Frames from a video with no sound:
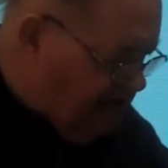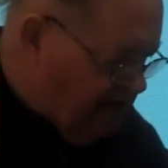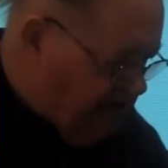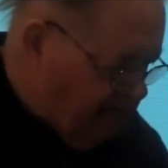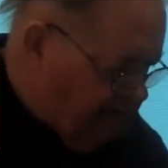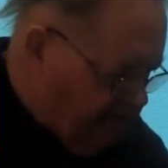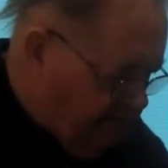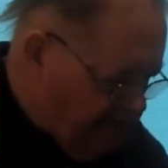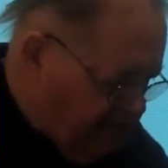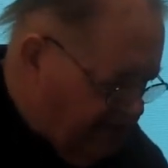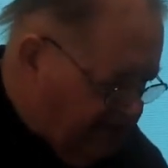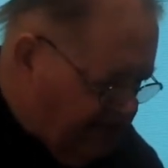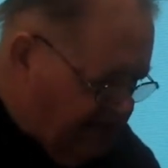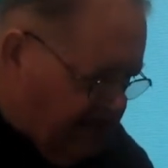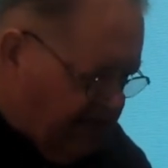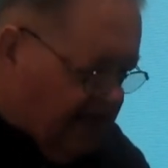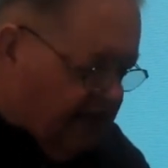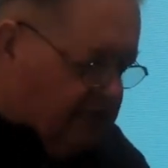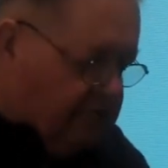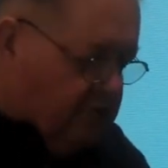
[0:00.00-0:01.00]
time
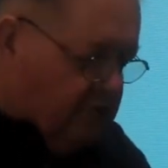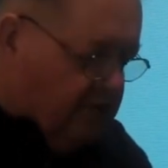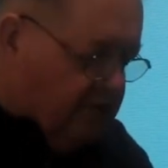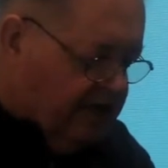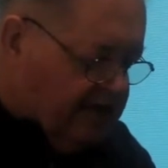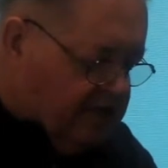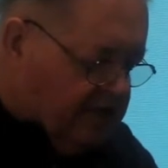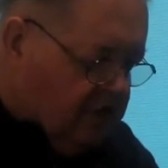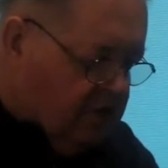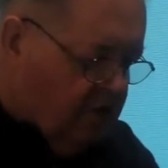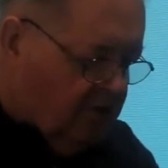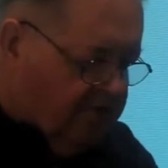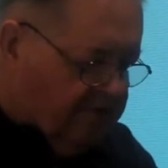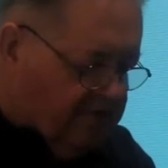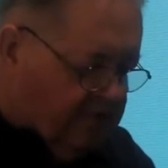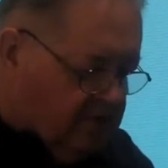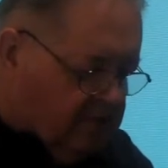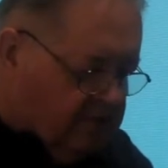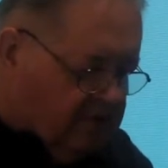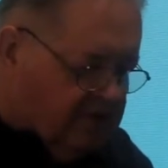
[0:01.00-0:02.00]
the La Tourette
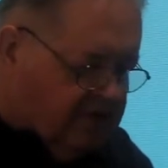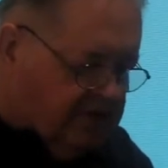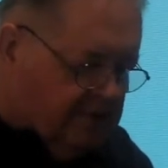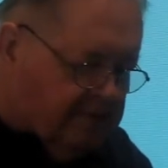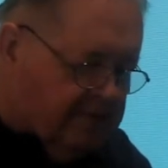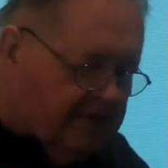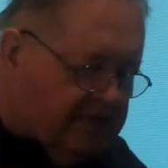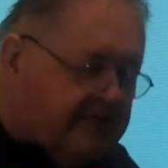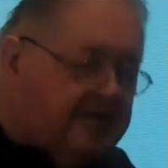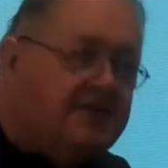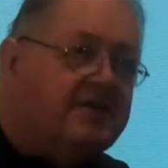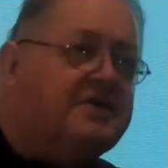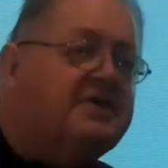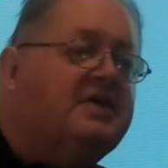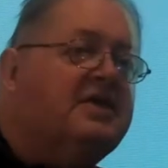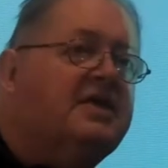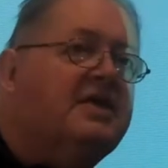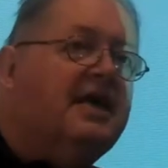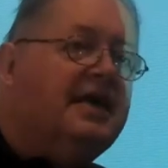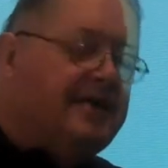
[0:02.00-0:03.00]
convent was completed
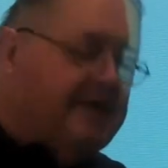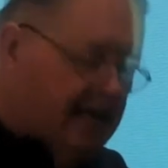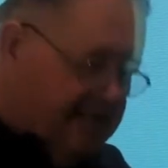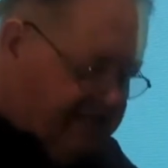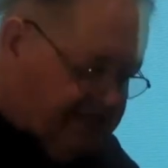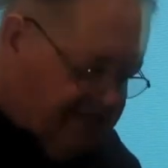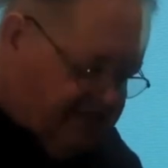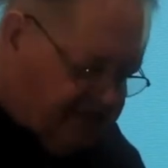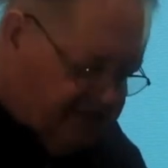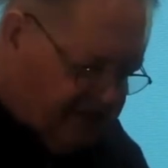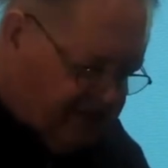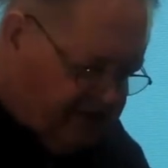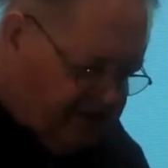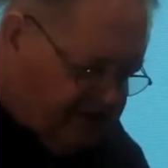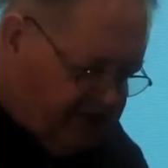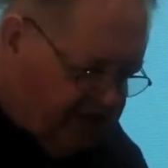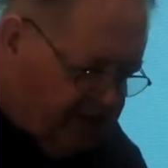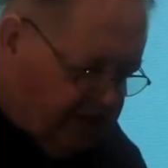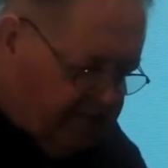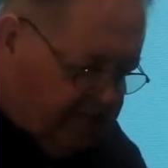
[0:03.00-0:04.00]
in
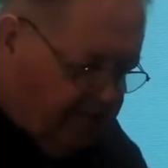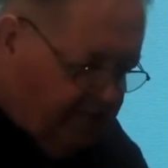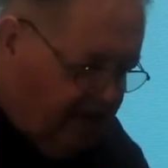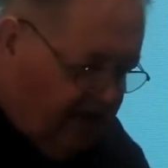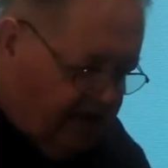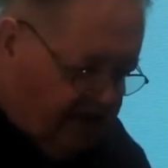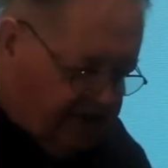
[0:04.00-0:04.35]
1960,